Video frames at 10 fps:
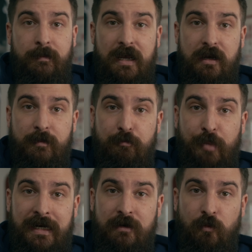make them at
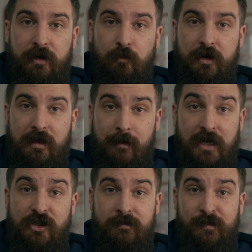Pinewood, where they
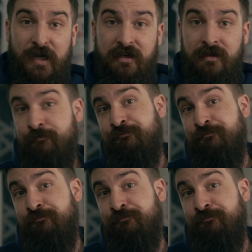make James Bond.